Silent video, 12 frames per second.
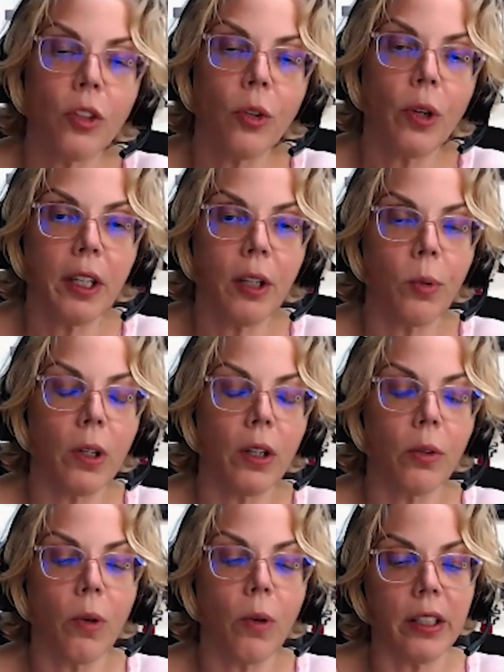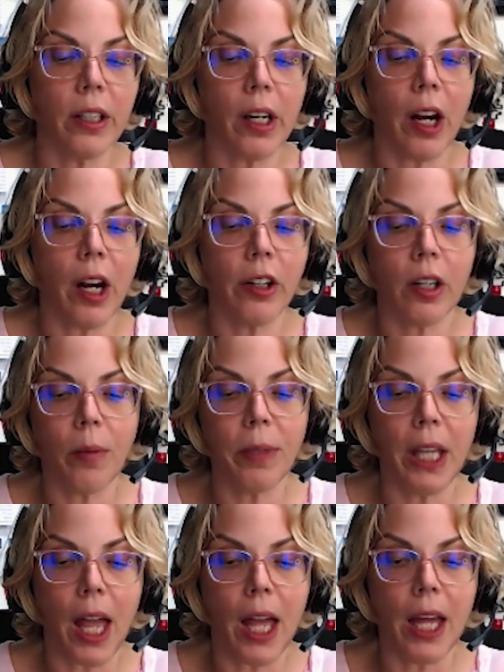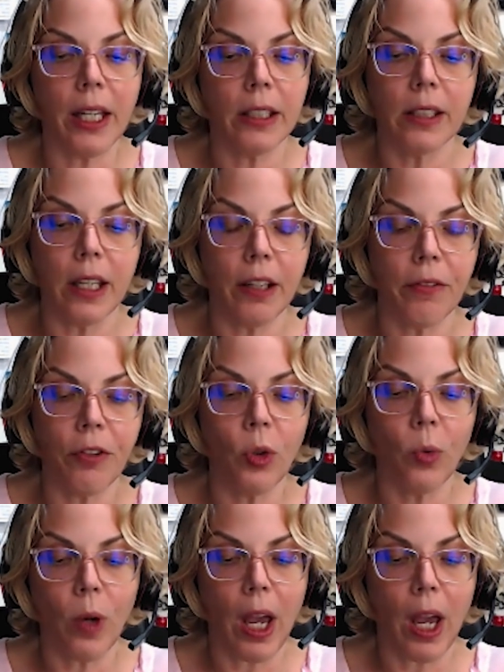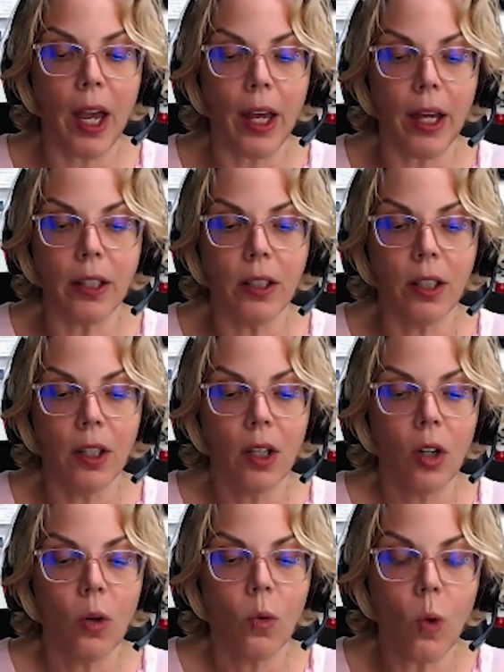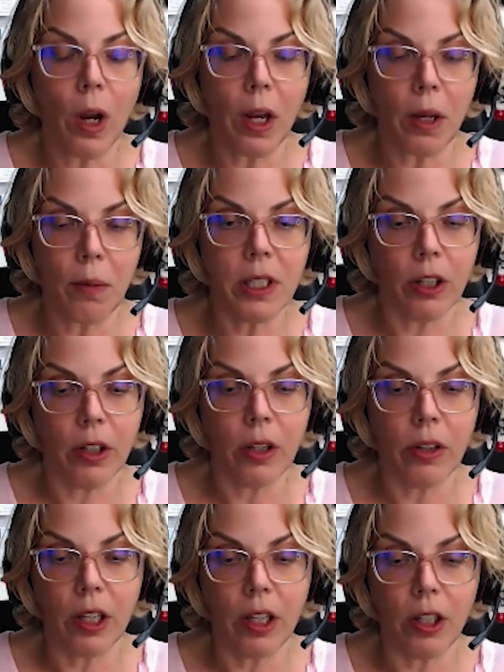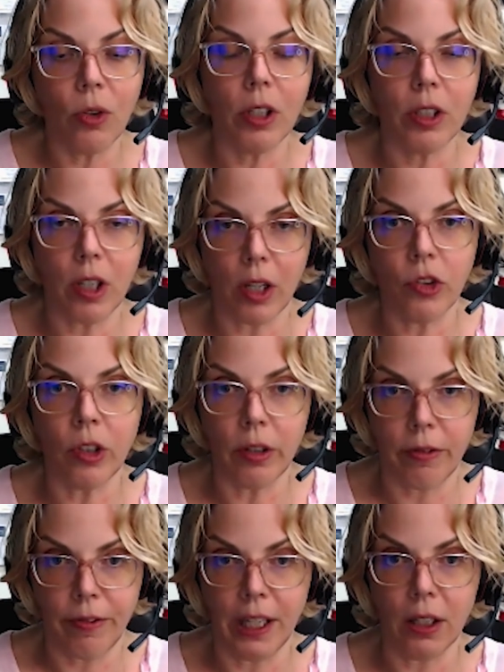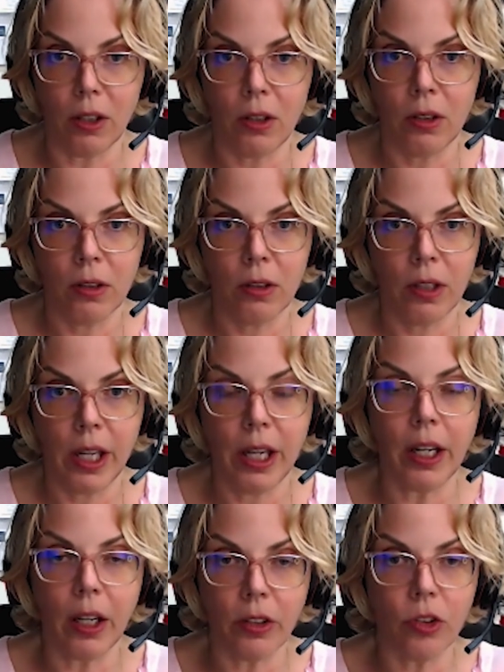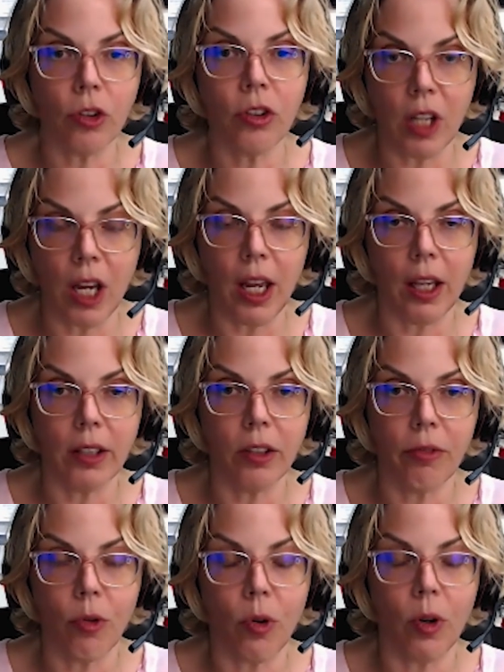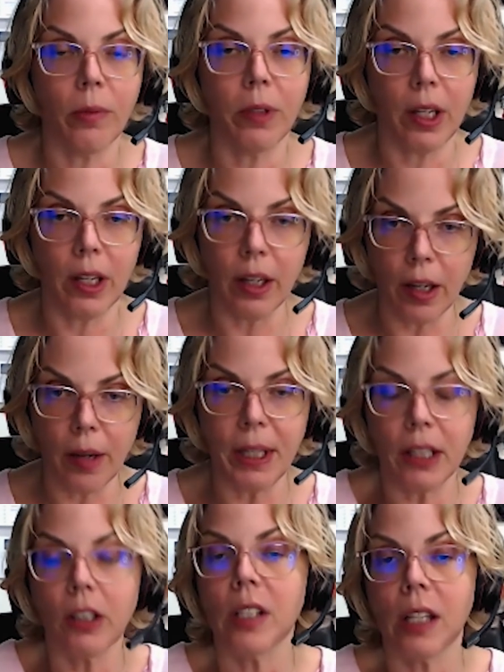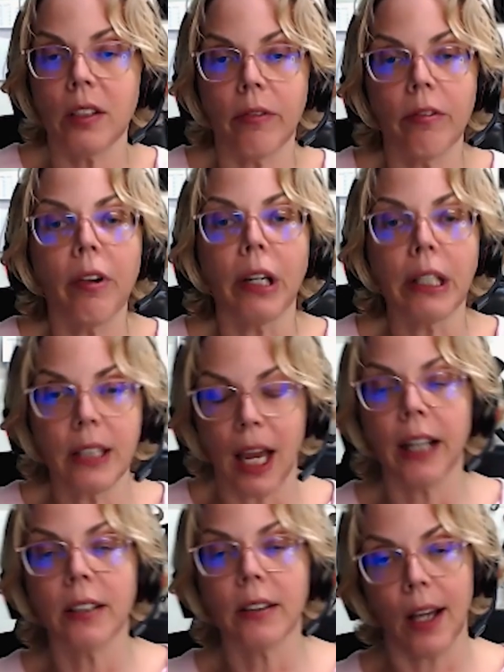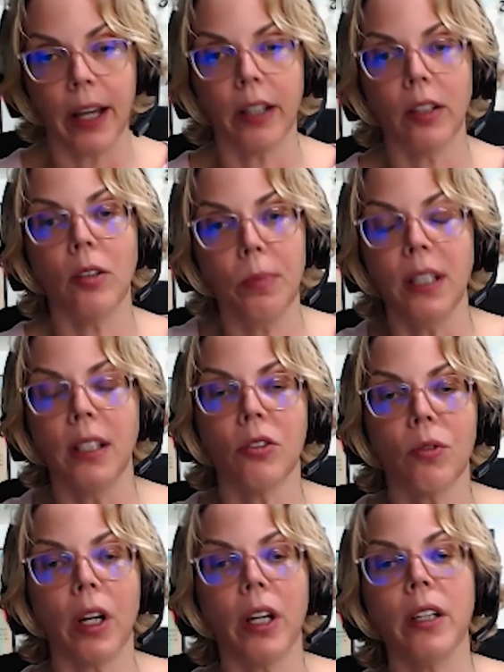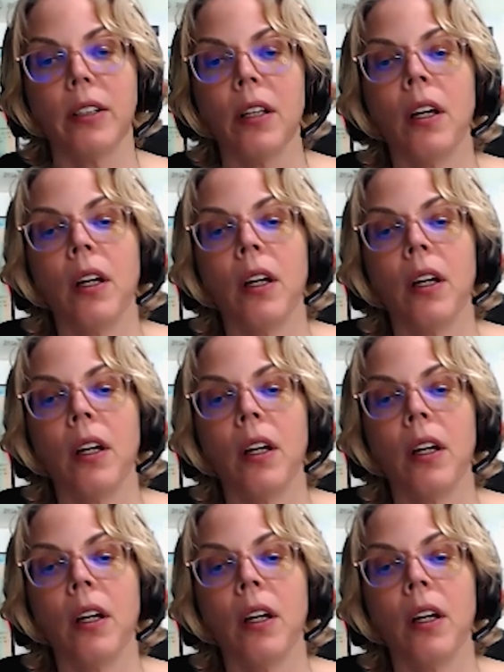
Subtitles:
so I think where Ryan and I are coming at is if you had white material that you could touch and feel and understand the form, I mean, because that's a very tactile piece, right?